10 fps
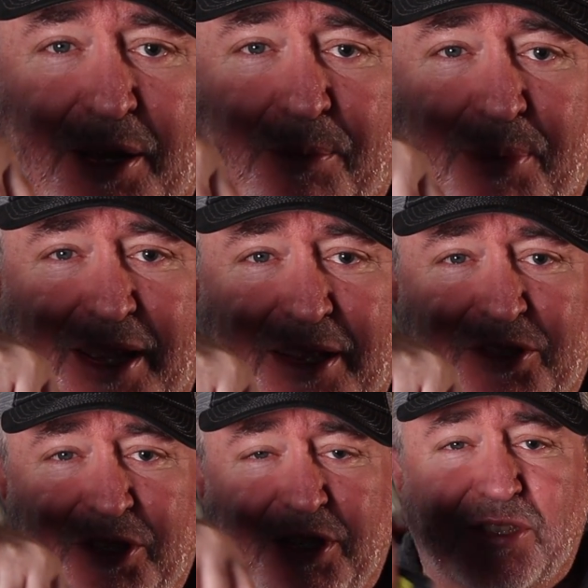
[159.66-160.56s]

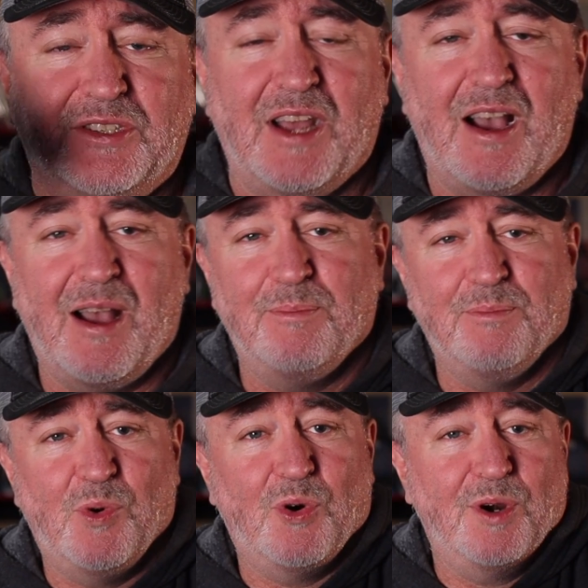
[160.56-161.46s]
begins to stop,
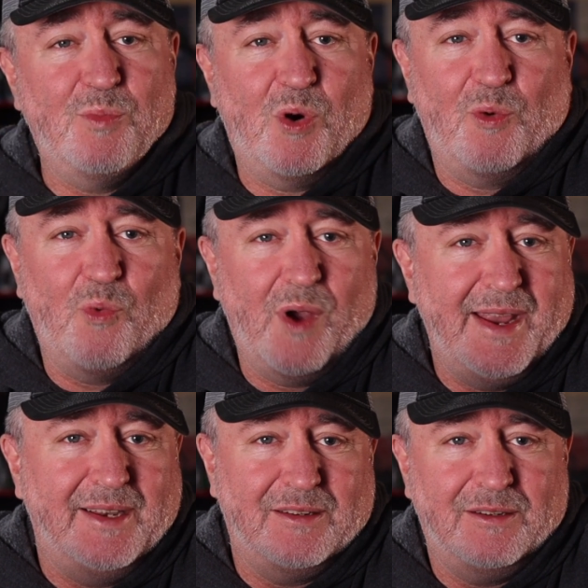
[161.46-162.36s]
more and more
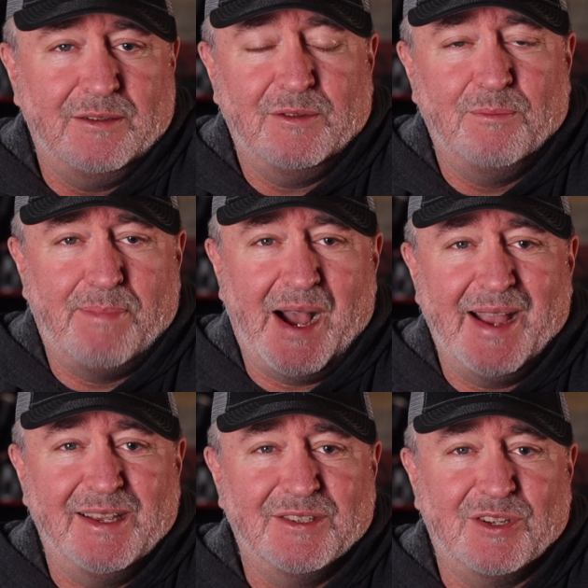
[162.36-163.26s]
weight
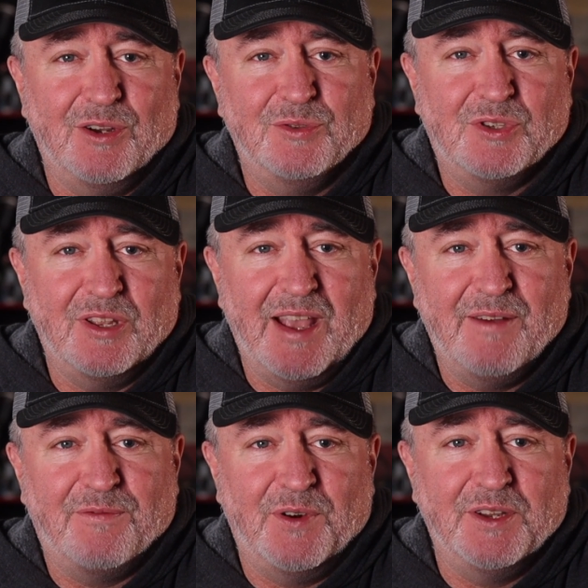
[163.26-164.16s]
bias goes to
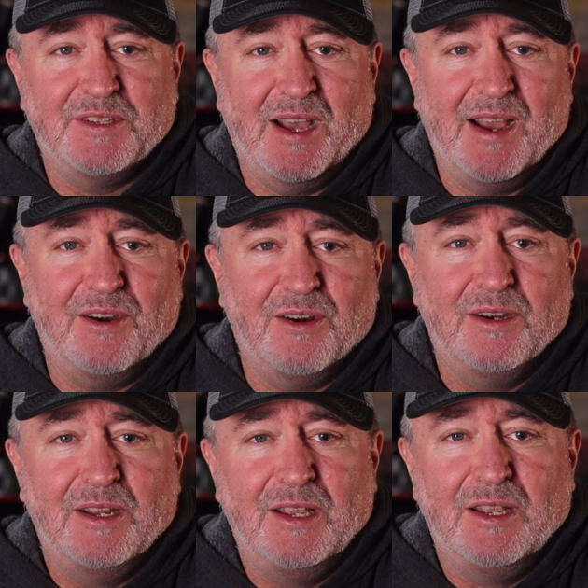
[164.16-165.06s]
that front tire.
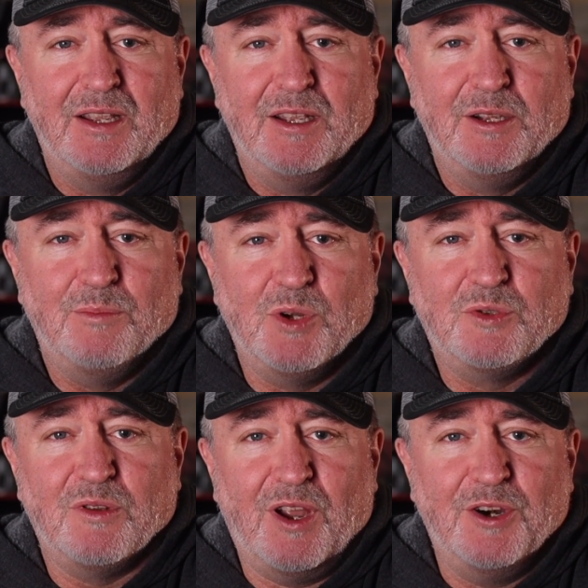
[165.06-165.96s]

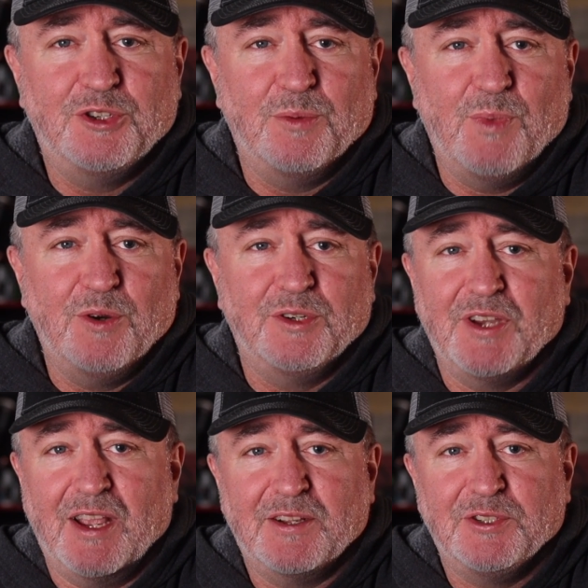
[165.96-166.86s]
Most larger
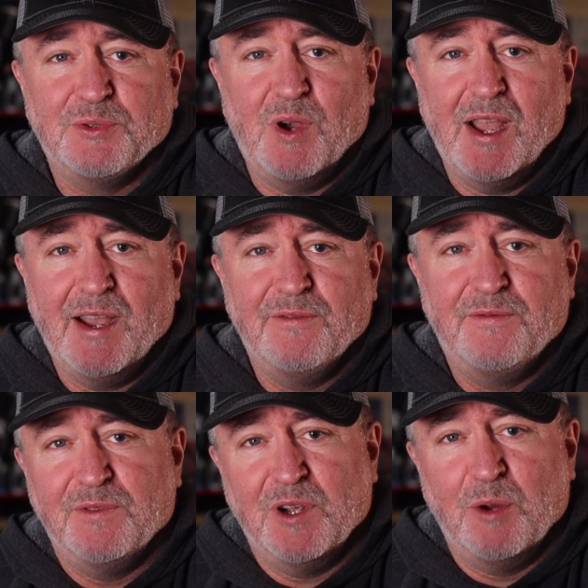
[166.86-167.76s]
motorcycles will
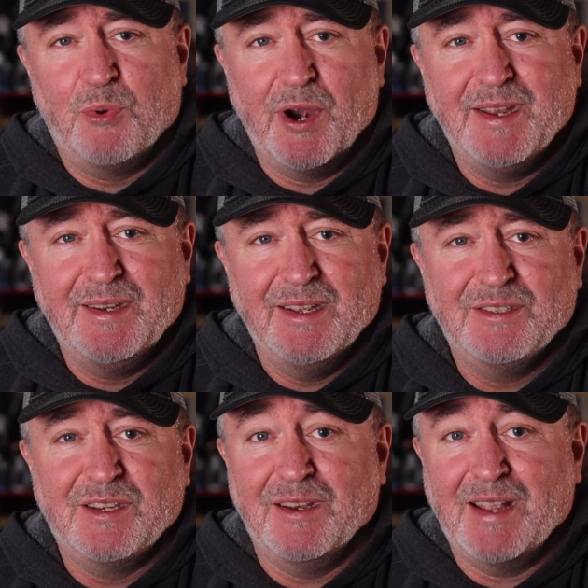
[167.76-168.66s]
have a brake
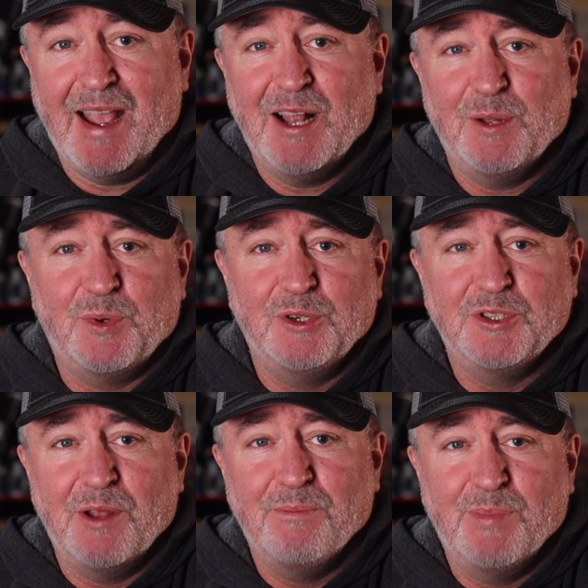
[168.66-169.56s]
disc and
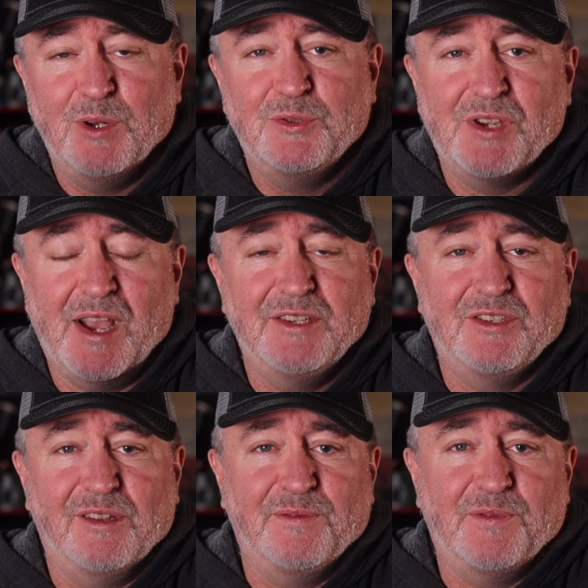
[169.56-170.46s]
calipers on both
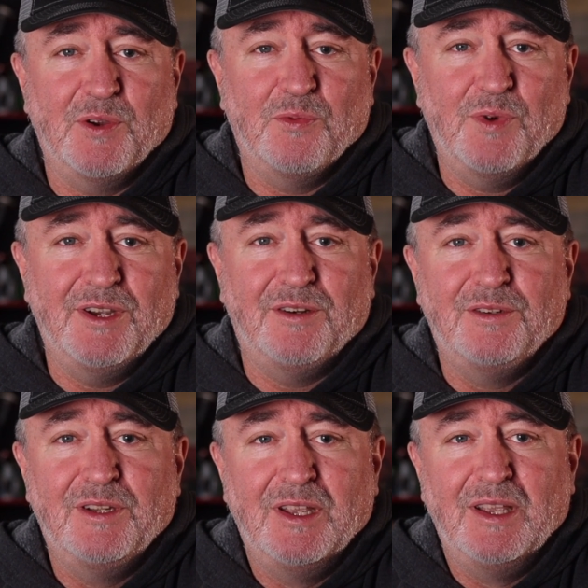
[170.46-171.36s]
sides of the front wheel,